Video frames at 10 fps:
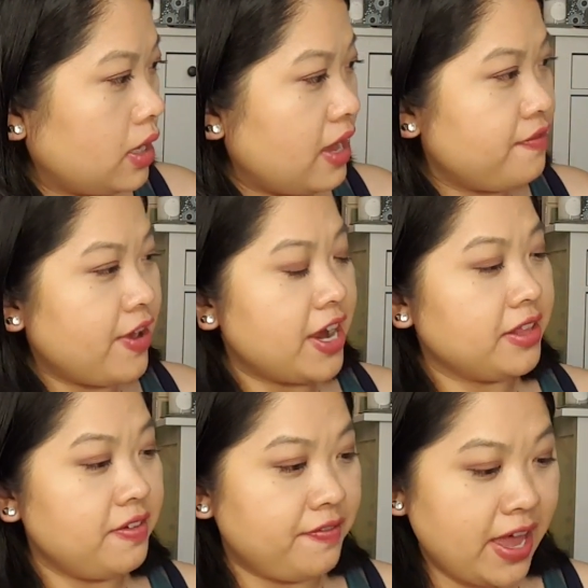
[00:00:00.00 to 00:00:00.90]
I
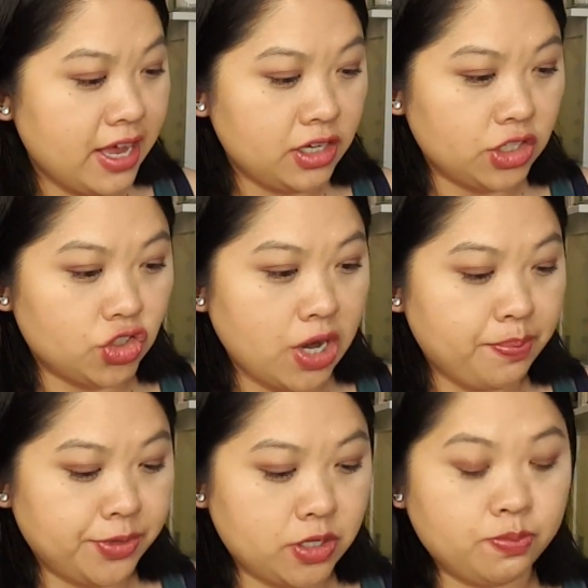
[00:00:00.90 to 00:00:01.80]
finally found a
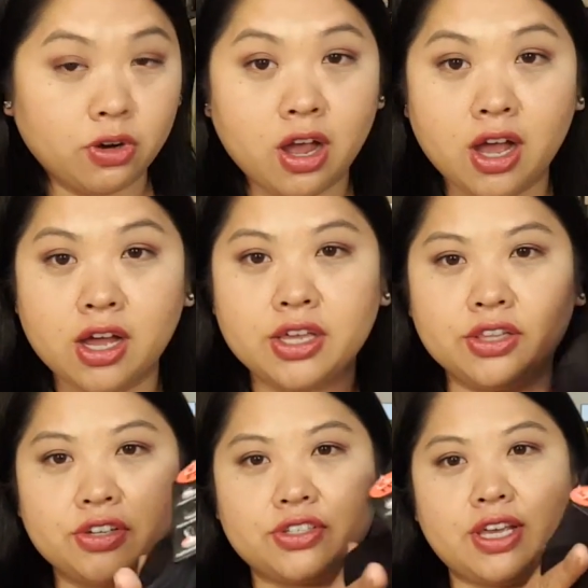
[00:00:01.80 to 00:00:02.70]
strapless bra.
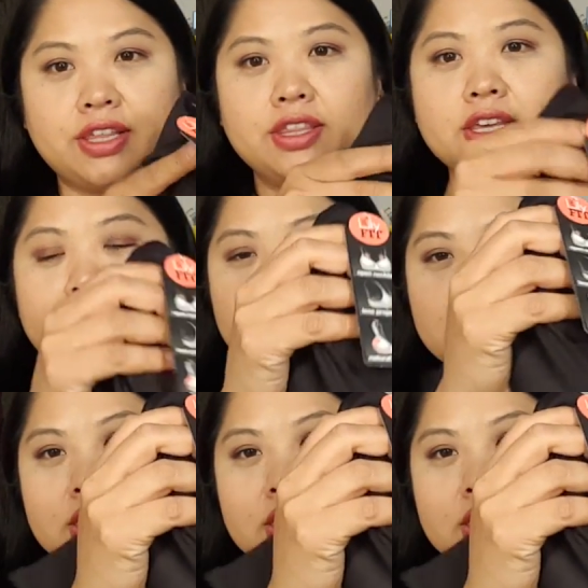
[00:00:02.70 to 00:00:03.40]
It looks like this